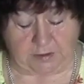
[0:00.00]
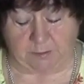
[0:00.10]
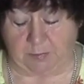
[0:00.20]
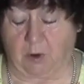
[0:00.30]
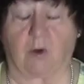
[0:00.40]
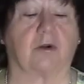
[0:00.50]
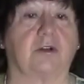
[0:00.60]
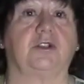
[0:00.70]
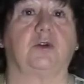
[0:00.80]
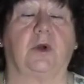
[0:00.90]

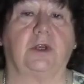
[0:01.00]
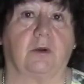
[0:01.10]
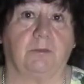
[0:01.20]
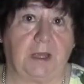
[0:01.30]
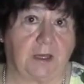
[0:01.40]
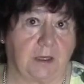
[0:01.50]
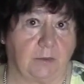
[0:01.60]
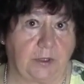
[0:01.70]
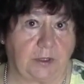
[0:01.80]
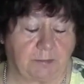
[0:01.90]
important when you're making
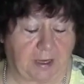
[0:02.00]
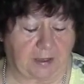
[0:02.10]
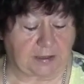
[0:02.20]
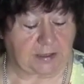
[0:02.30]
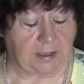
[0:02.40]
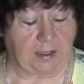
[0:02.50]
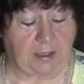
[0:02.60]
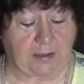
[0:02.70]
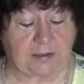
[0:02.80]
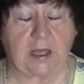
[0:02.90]
wheat packs
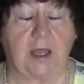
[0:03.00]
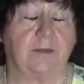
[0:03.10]
is